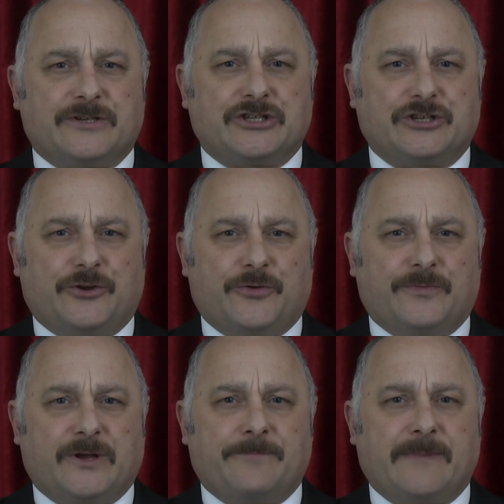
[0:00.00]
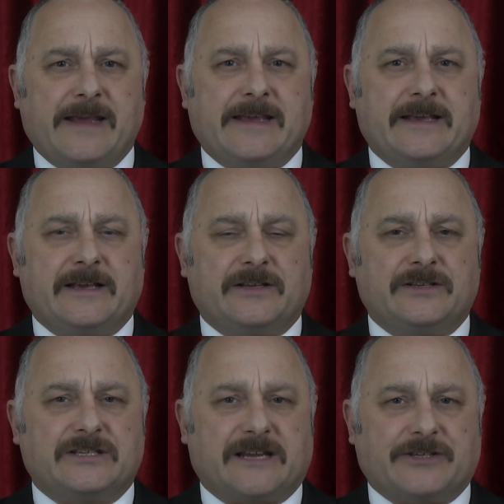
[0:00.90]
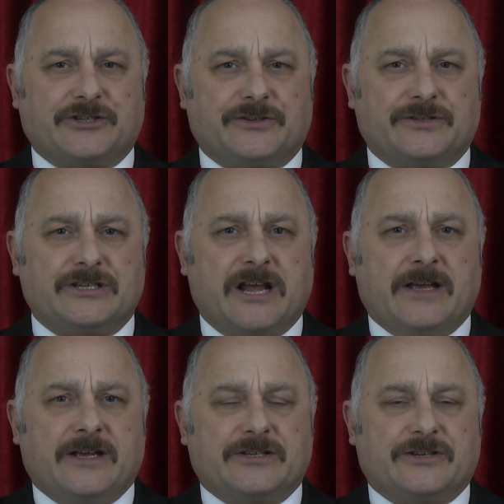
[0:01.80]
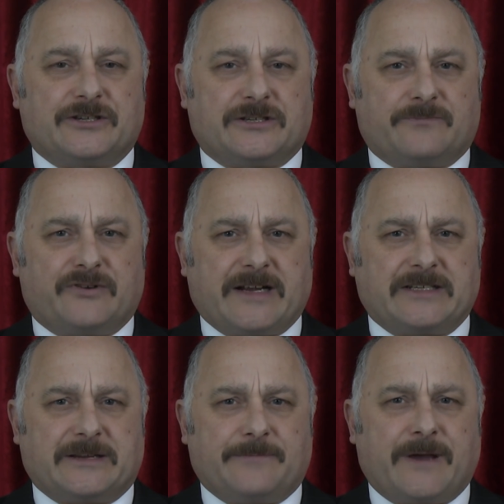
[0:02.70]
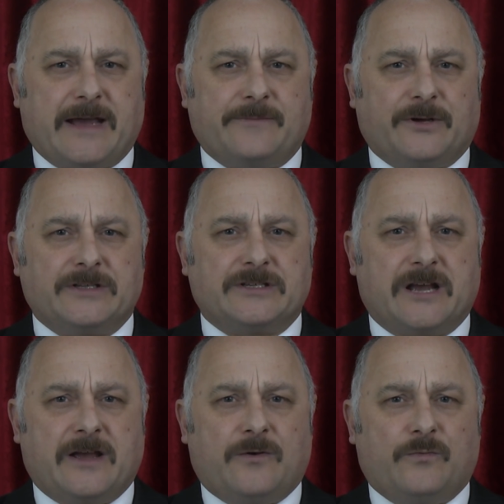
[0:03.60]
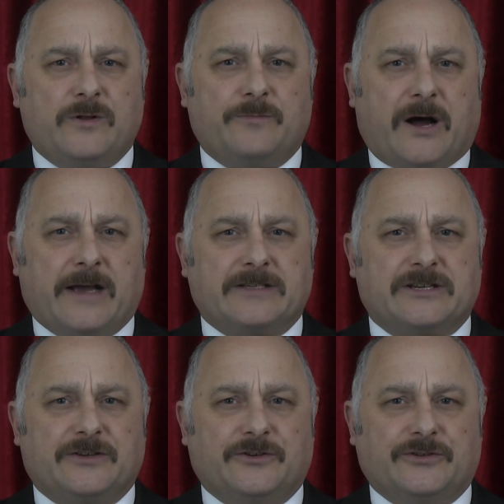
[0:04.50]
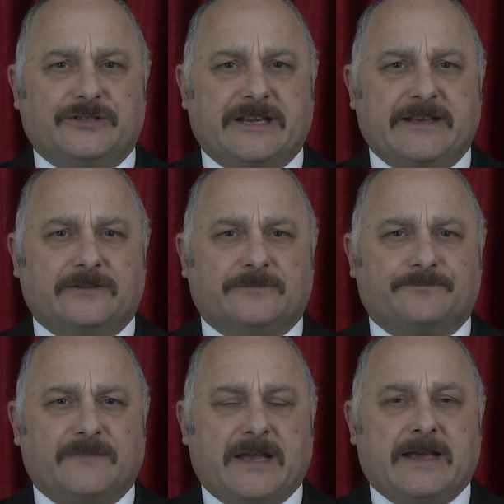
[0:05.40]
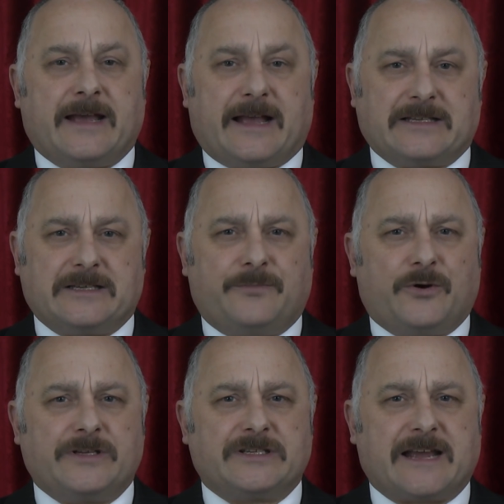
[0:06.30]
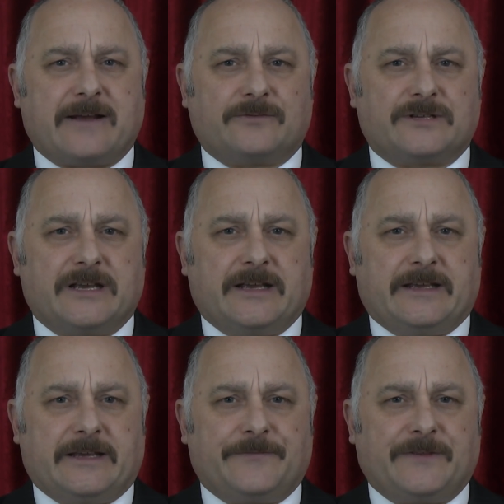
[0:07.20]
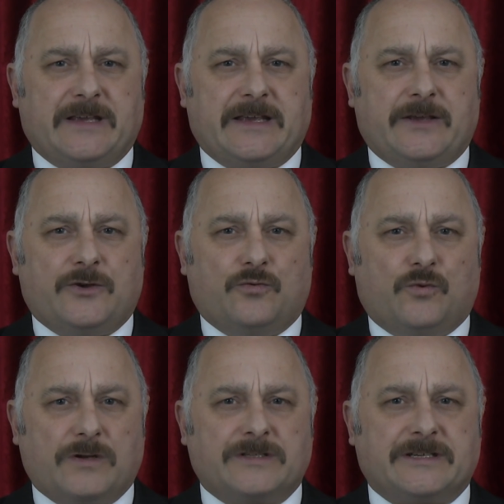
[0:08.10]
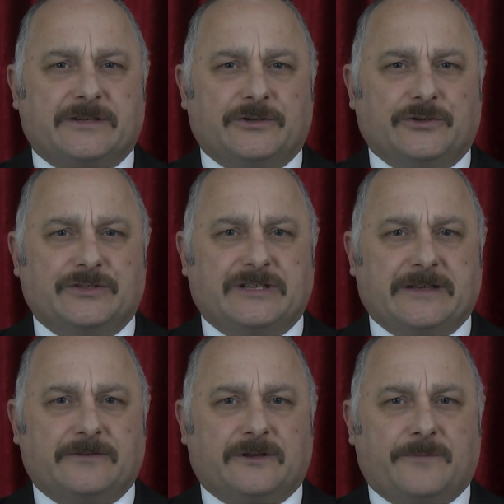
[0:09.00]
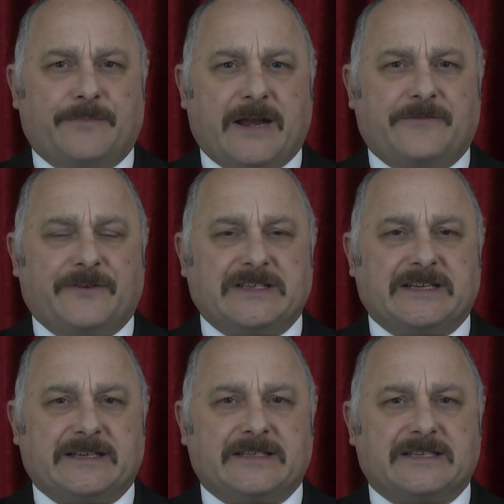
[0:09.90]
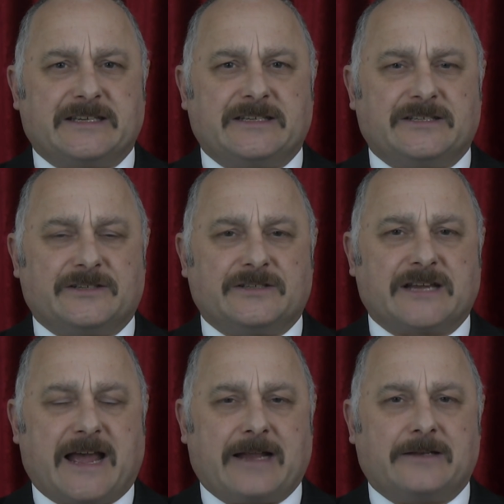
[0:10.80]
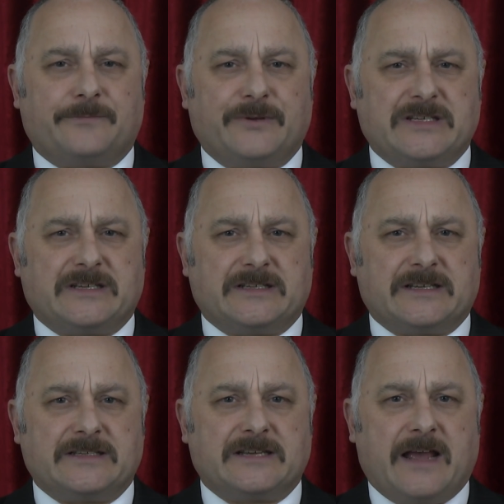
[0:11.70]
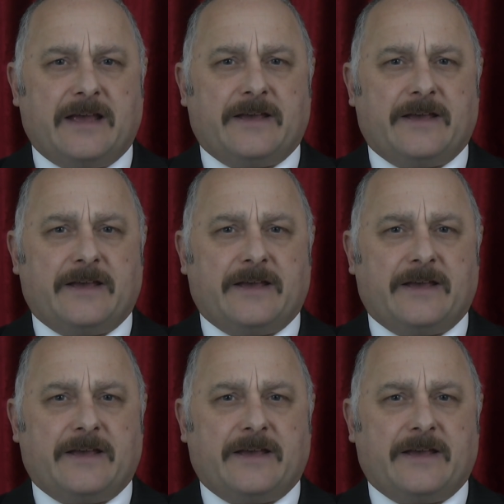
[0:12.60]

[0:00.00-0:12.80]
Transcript: assume that making concessions, such as a Brexit payment, will buy us a good deal. As he points out, if the EU wanted a good deal that benefited its citizens and businesses,